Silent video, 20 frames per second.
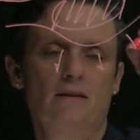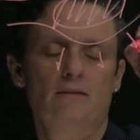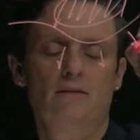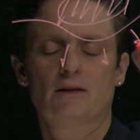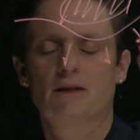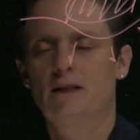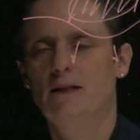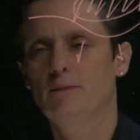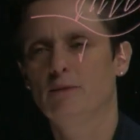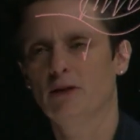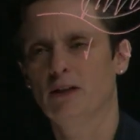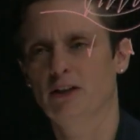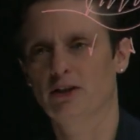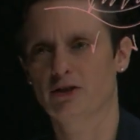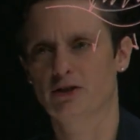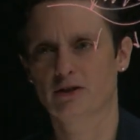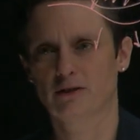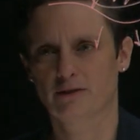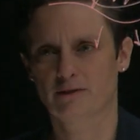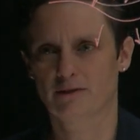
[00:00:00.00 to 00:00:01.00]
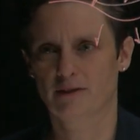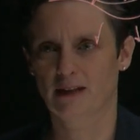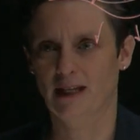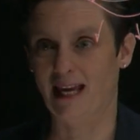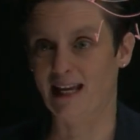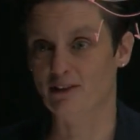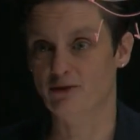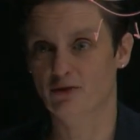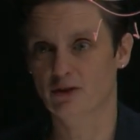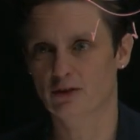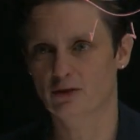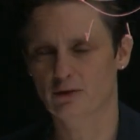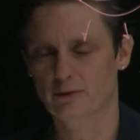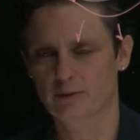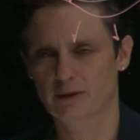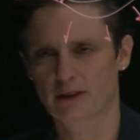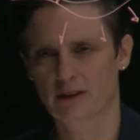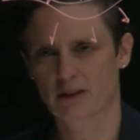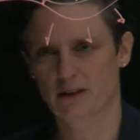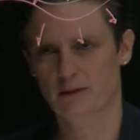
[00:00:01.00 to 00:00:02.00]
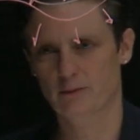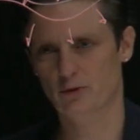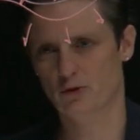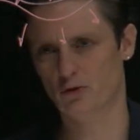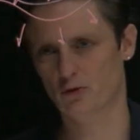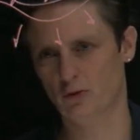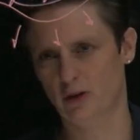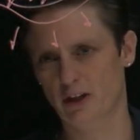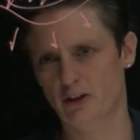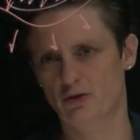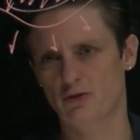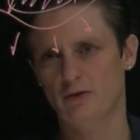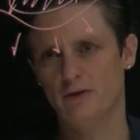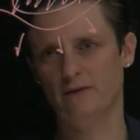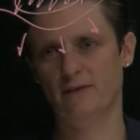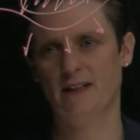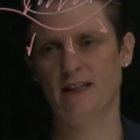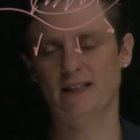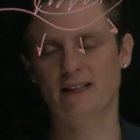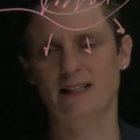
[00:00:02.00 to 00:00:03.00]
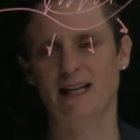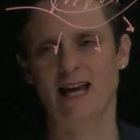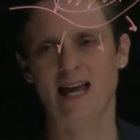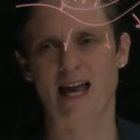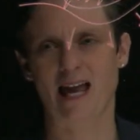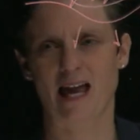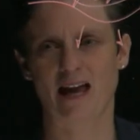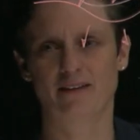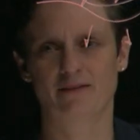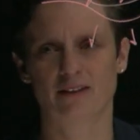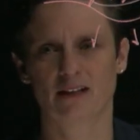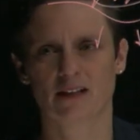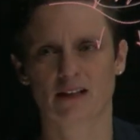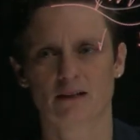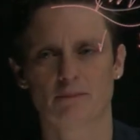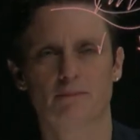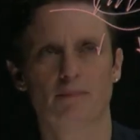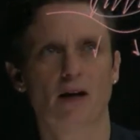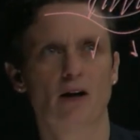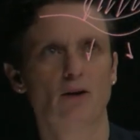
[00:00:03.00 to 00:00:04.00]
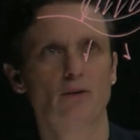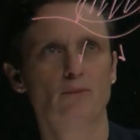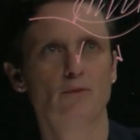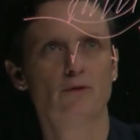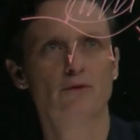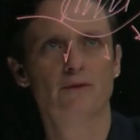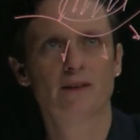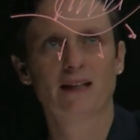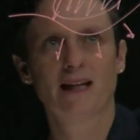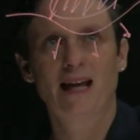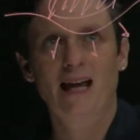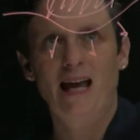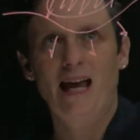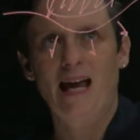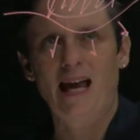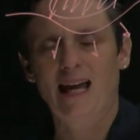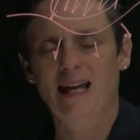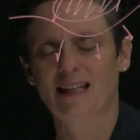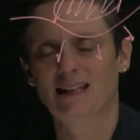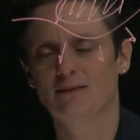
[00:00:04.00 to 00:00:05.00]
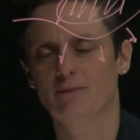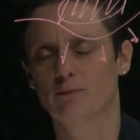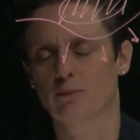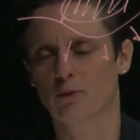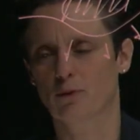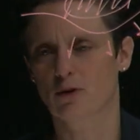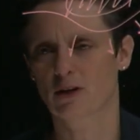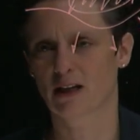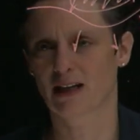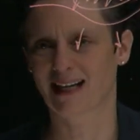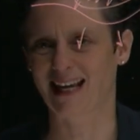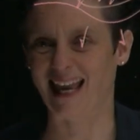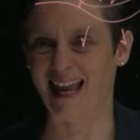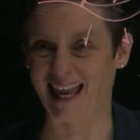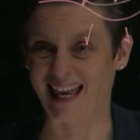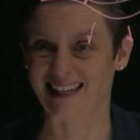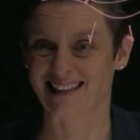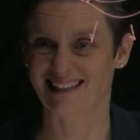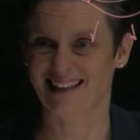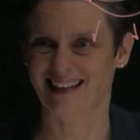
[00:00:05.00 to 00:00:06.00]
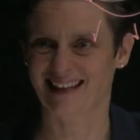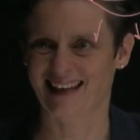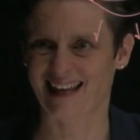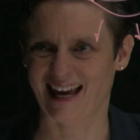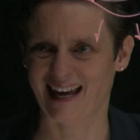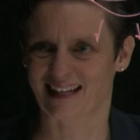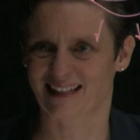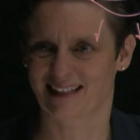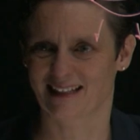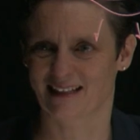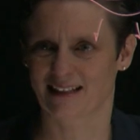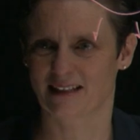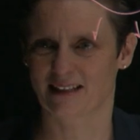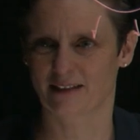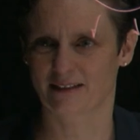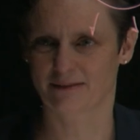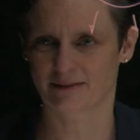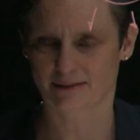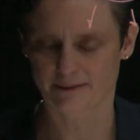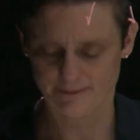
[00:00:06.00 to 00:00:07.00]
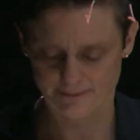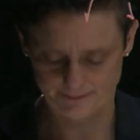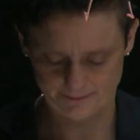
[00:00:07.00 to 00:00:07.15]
stimulation of the enteric nervous system stretch reflex, having a bowel movement and working as a laxative.